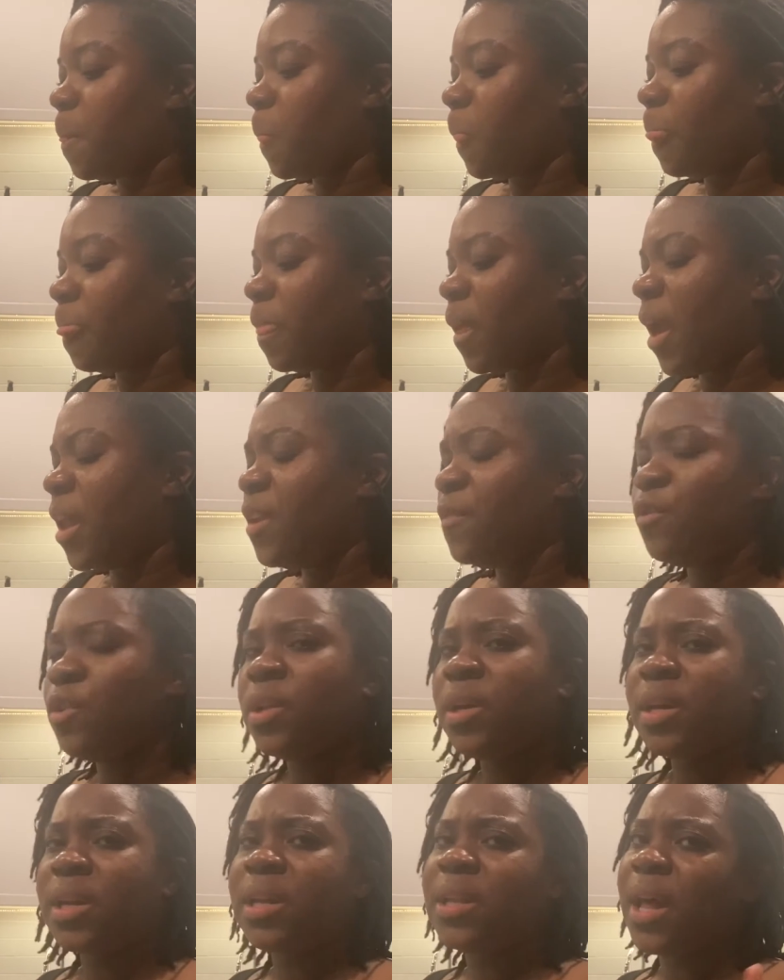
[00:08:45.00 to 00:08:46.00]
And if you
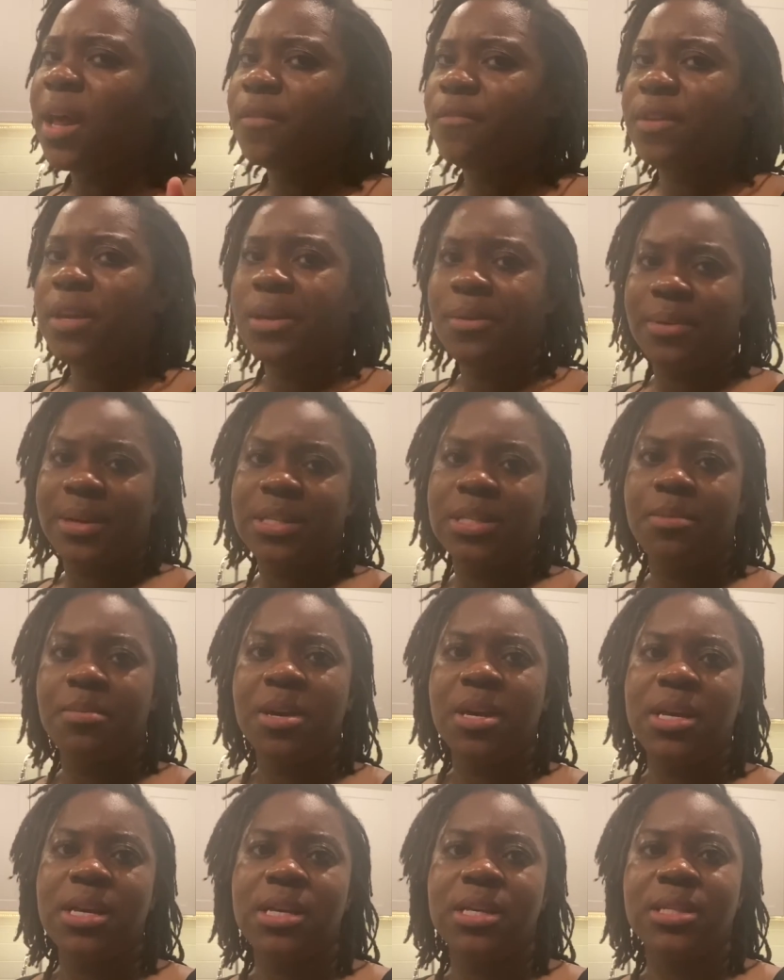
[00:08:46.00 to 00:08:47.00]
look at a lot of vegan
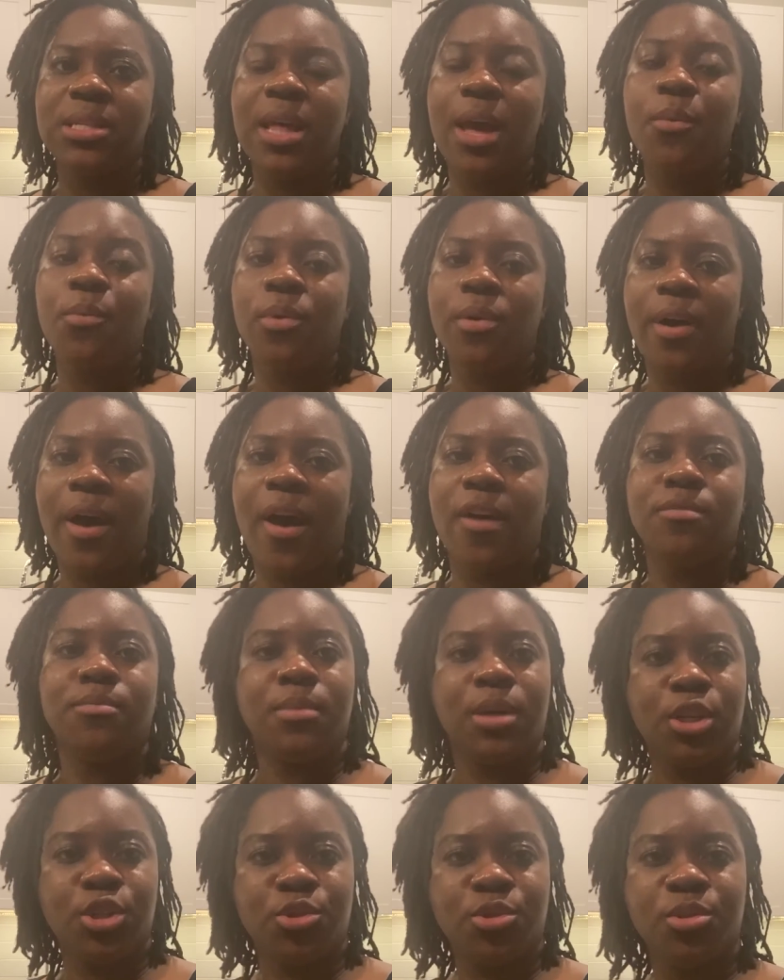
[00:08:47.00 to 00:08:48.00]
recipes, they will have
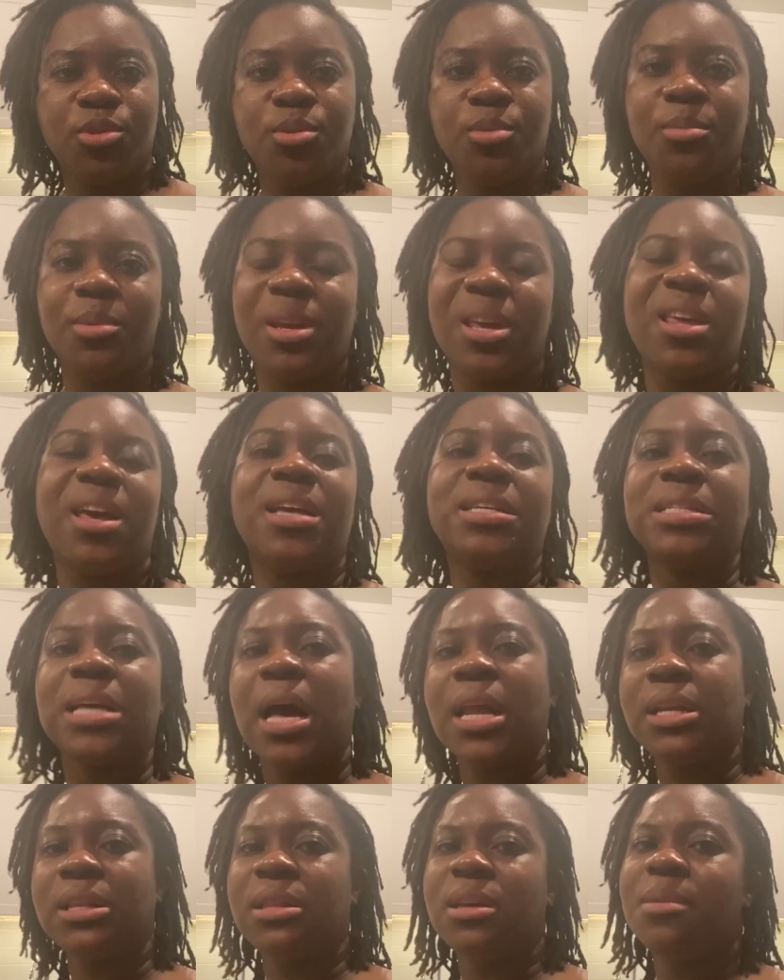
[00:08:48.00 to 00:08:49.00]
mushroom as kind
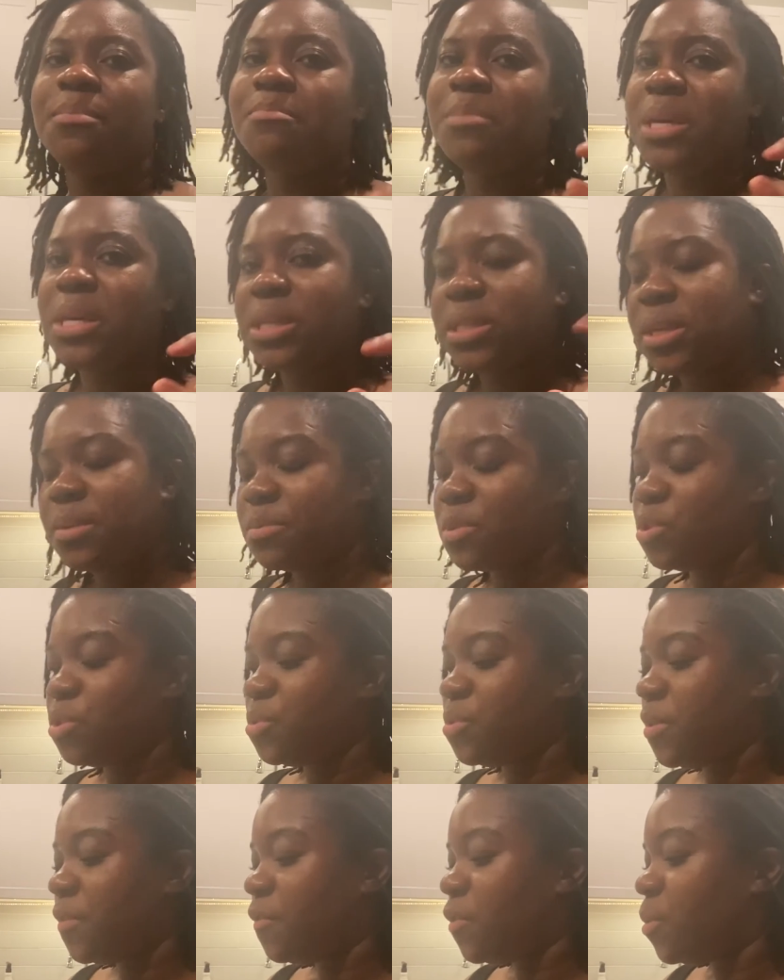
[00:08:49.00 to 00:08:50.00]
of the meat substitute,
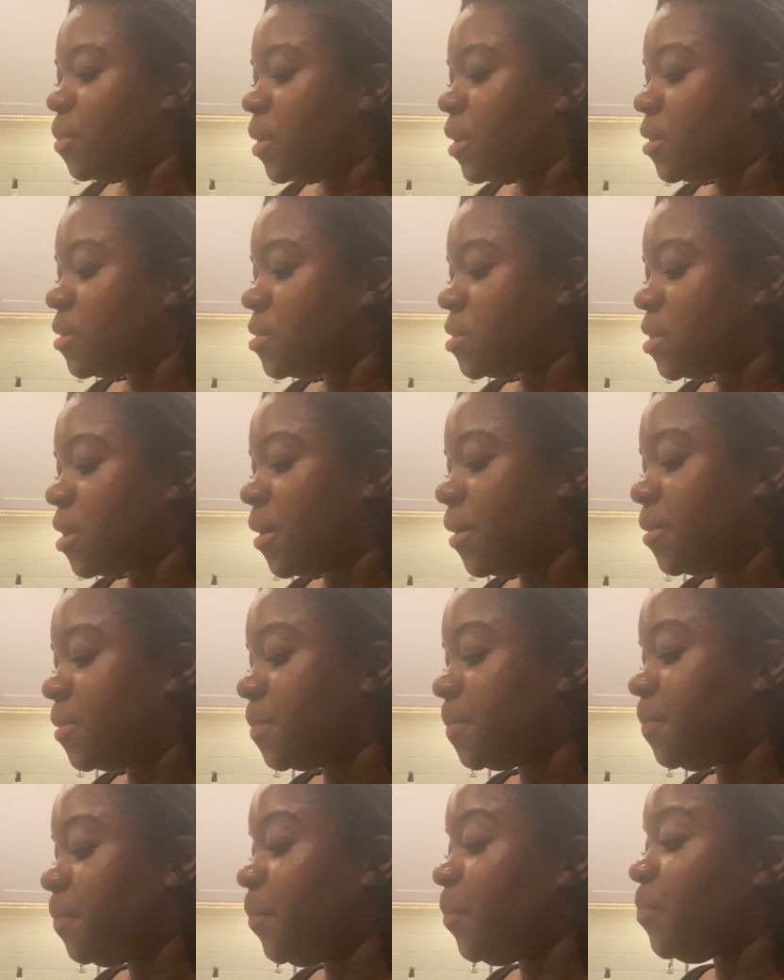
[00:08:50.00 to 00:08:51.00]
if you will. So
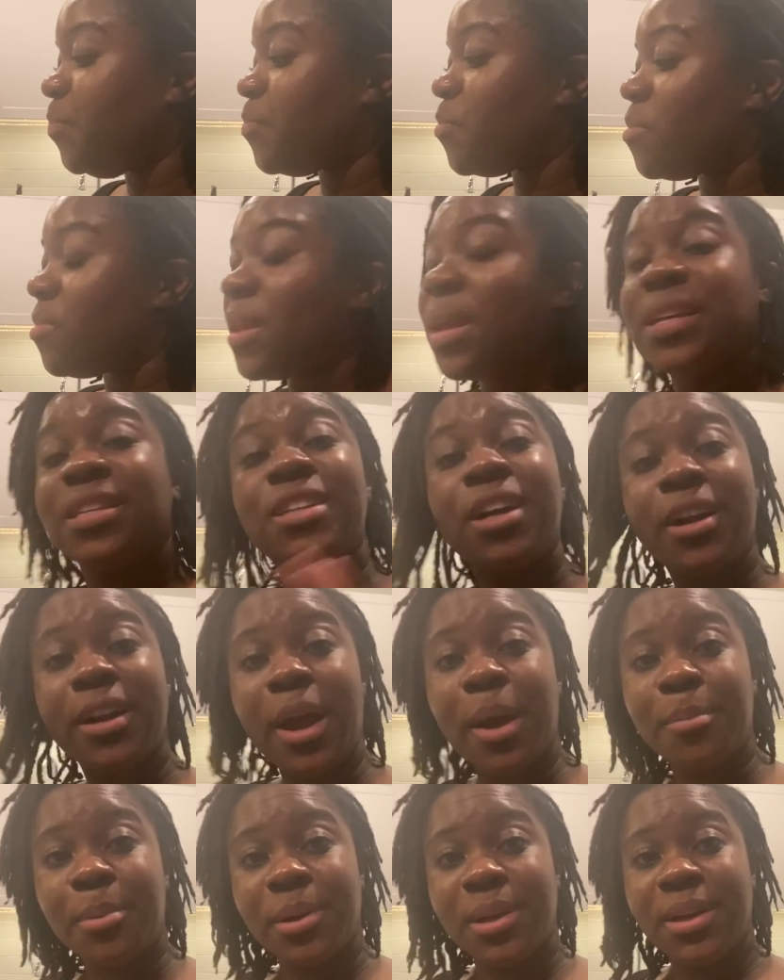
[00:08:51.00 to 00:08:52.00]
turned
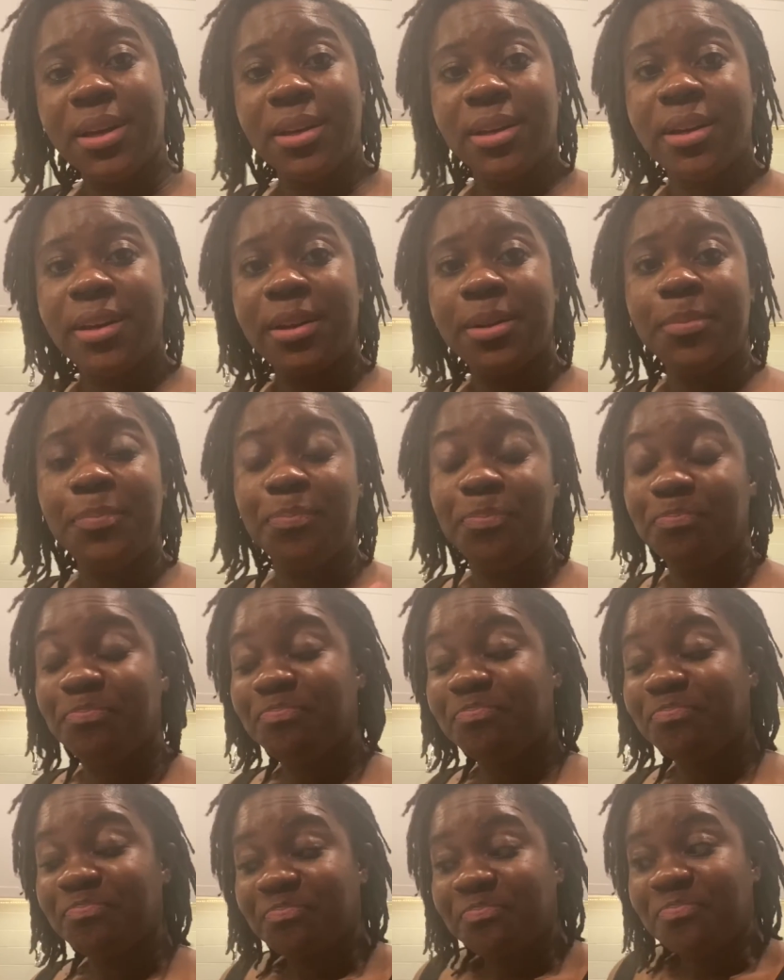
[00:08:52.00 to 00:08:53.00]
out pretty good.
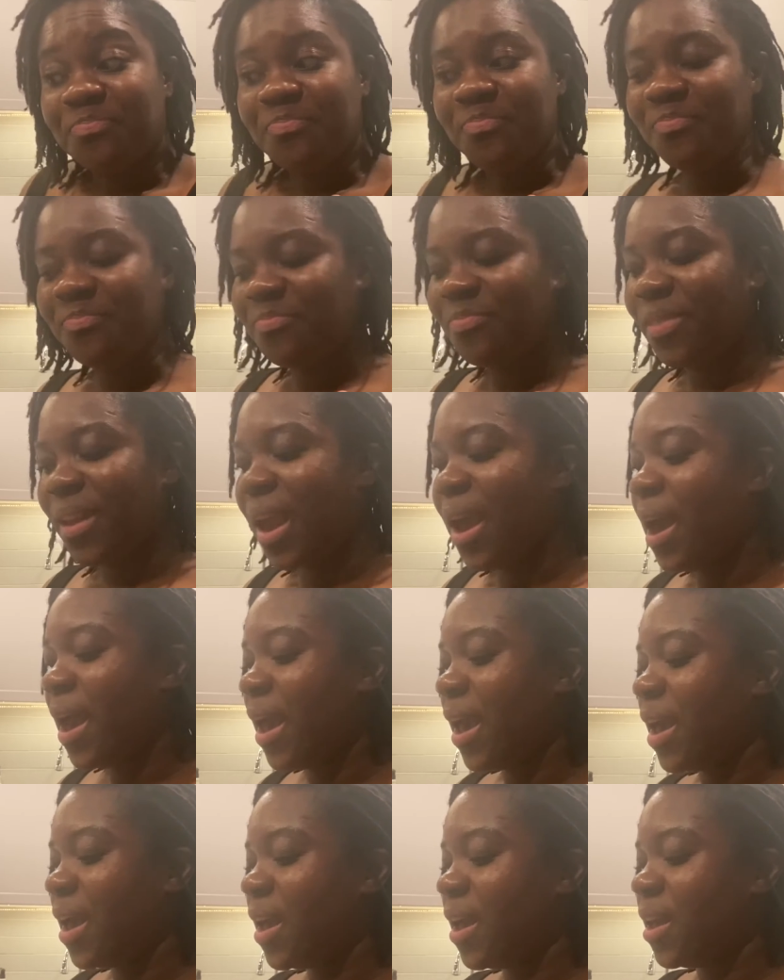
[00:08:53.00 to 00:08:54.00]

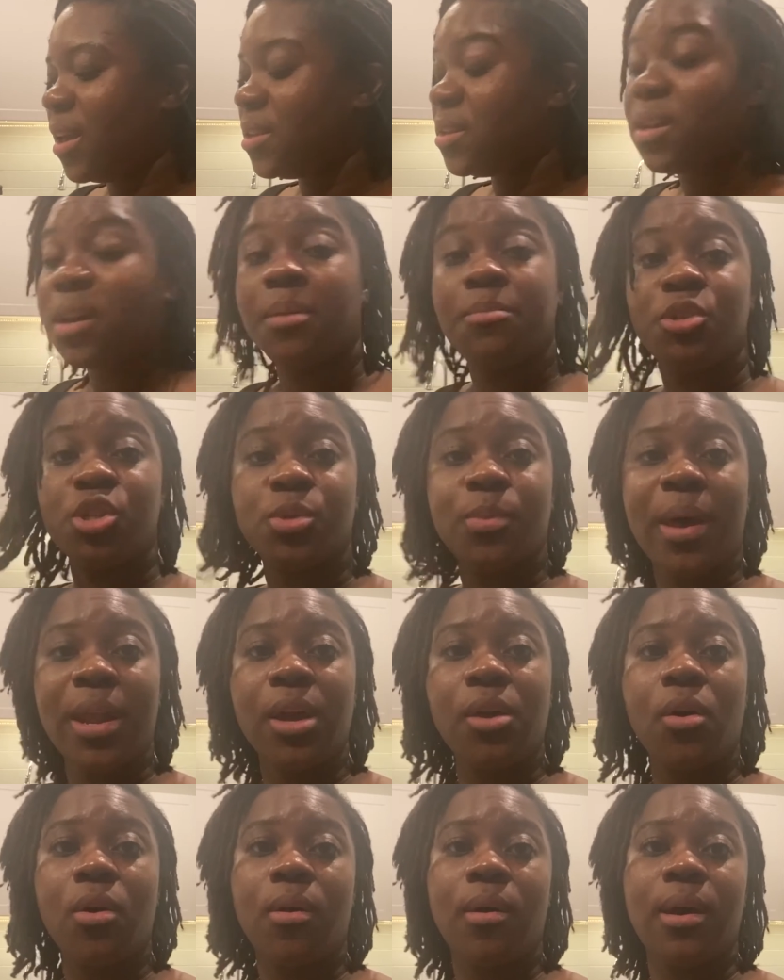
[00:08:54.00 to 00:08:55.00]
And I'm just waiting
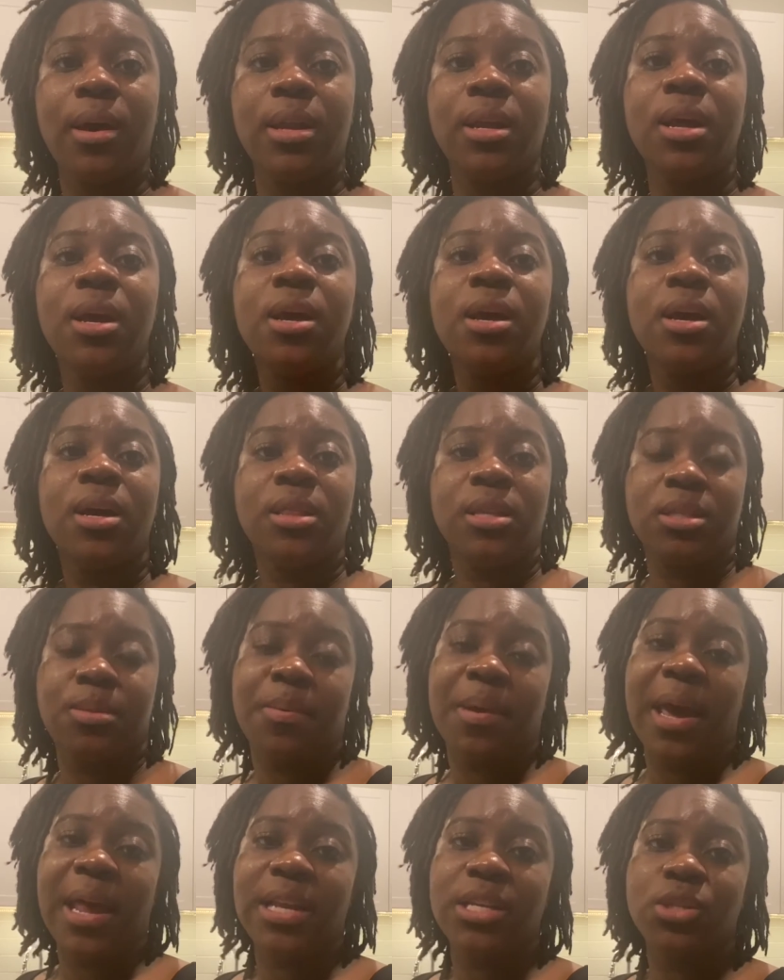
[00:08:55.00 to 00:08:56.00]
on the
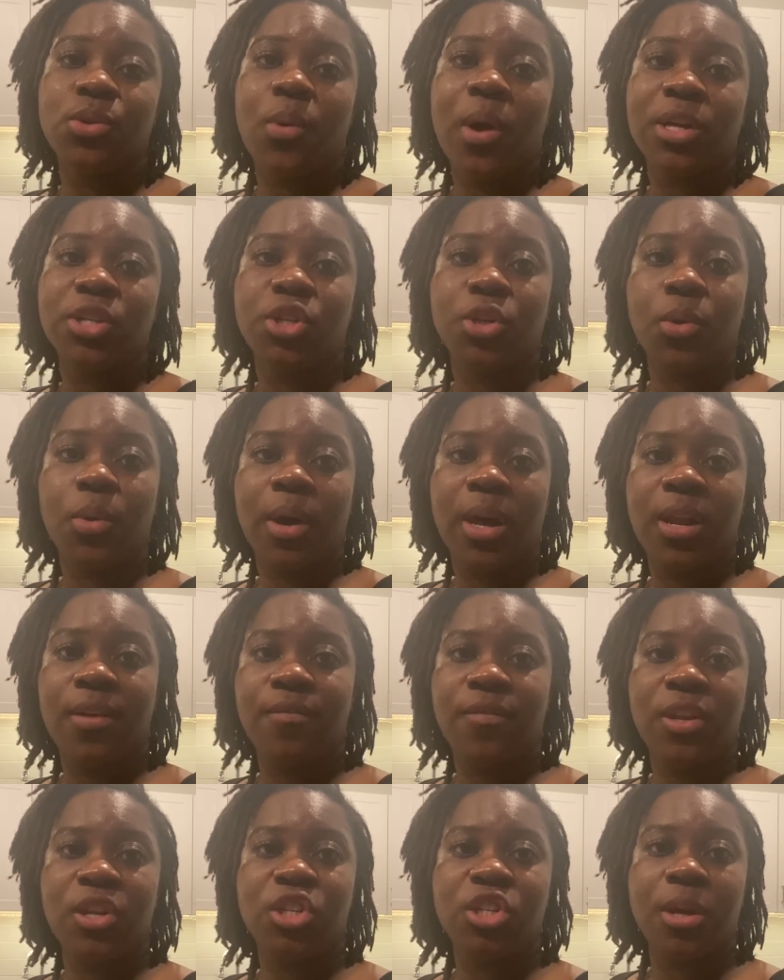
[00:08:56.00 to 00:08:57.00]
spaghetti squash to go ahead and
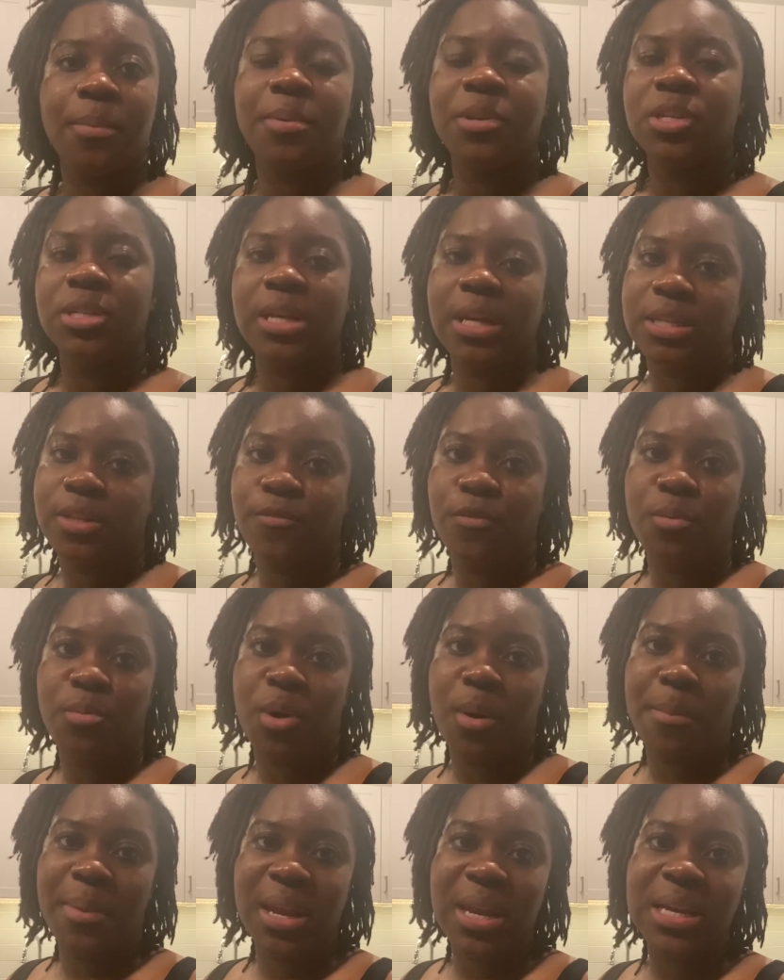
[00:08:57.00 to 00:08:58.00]
finish up. It just has a few more
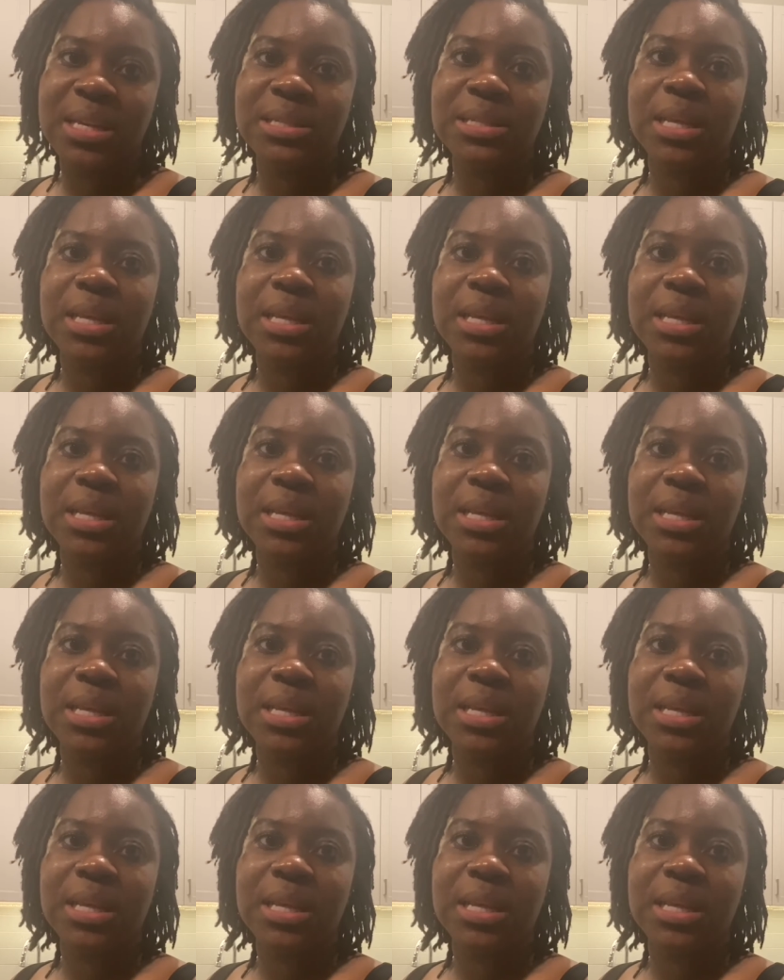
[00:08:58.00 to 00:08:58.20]
minutes.